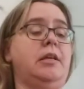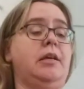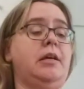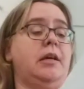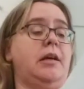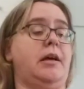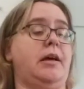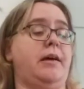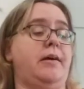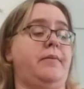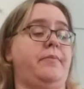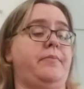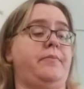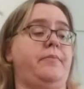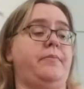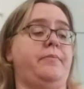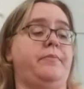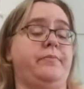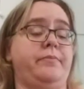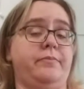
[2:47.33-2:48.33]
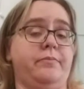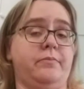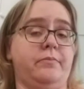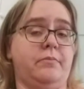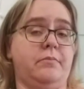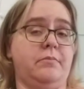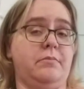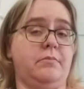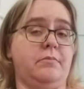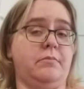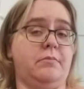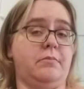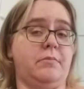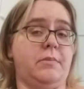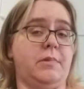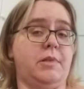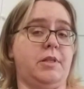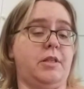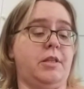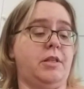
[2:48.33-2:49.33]
the
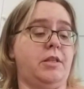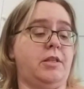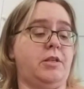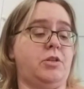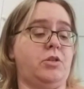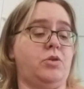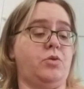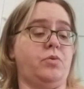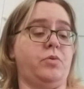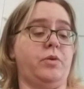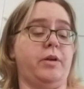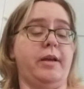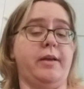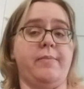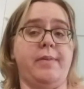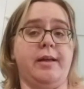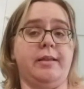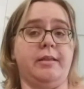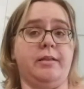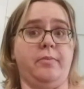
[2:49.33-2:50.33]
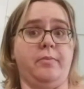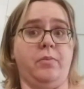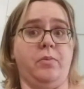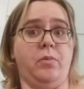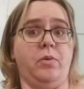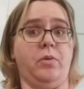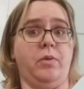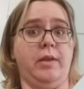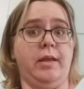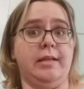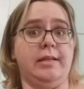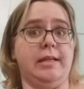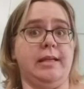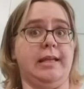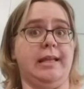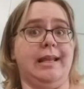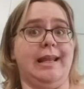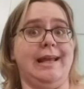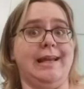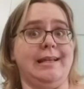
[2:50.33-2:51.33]
story about the bull that
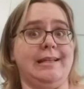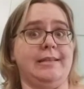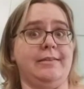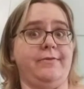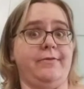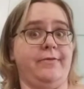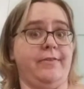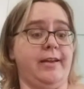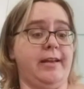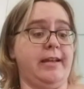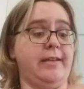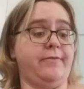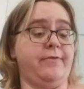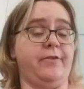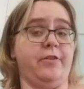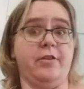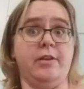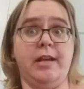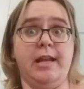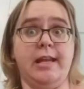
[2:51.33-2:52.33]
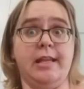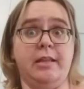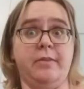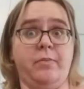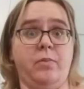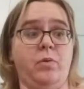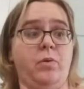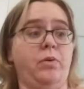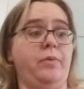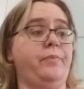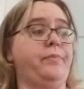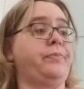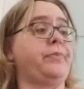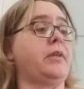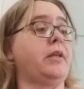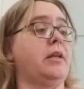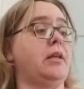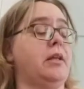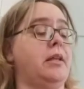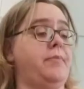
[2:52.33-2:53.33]
didn't like to fight, Ferdinand the Bull,
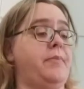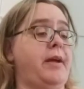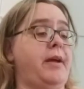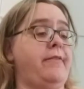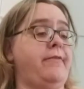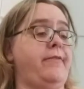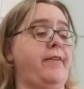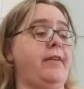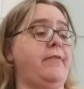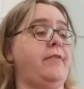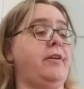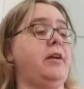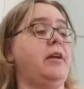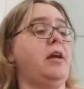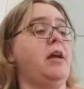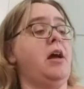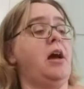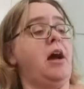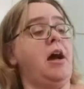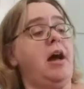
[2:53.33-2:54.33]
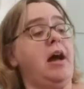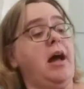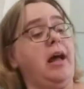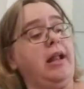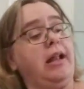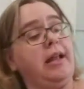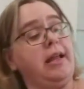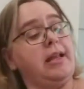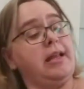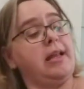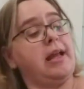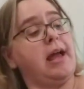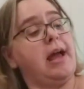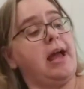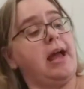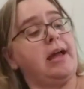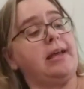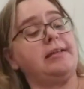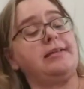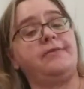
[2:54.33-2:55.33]
my favorite. Holland
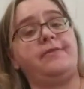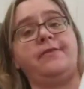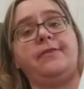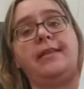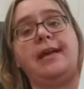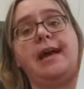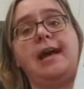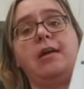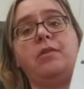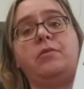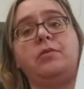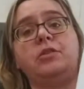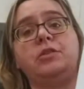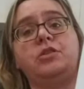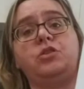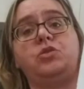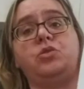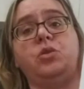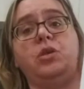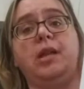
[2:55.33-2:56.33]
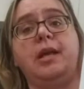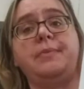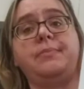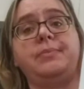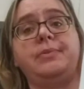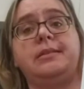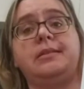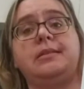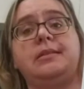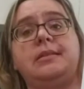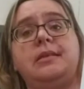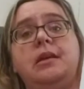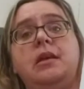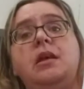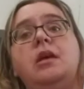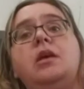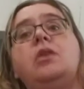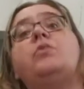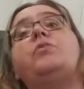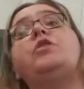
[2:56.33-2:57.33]
has flowers, tulips,
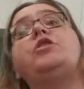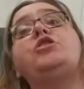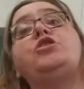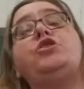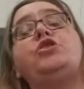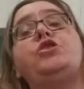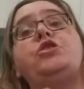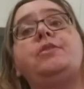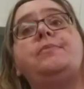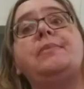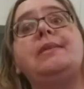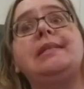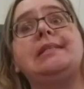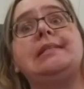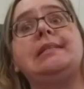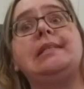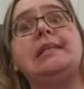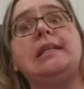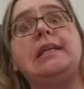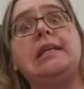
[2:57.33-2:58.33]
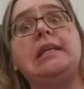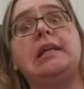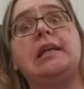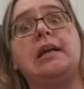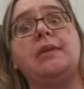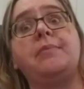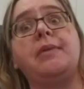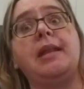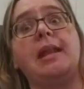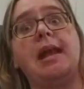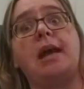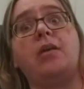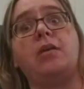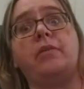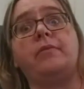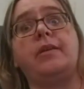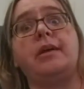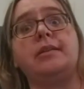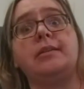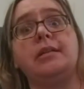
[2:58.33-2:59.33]
which you should be seeing coming out
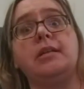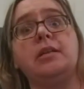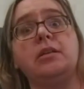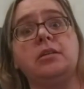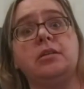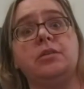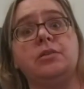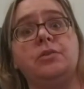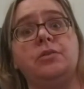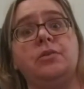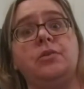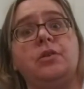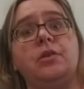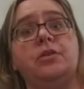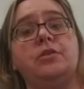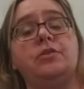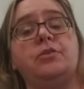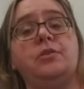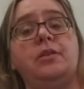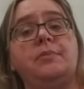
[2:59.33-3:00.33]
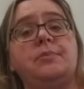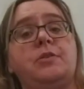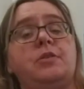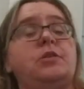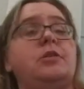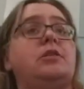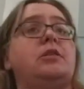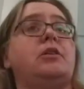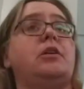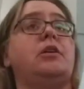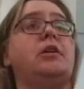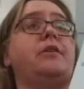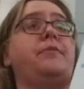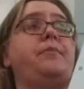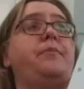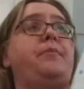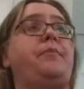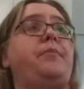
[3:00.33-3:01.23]
around here soon. Our tulips should start